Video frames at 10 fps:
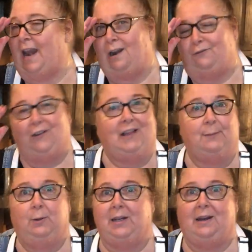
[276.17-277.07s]
and I don't feel
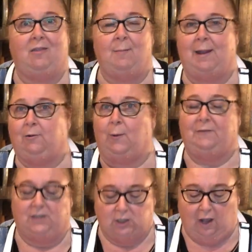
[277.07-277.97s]
like putting it in the
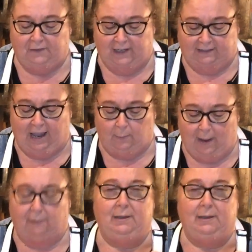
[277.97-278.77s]
microwave and softening it that way.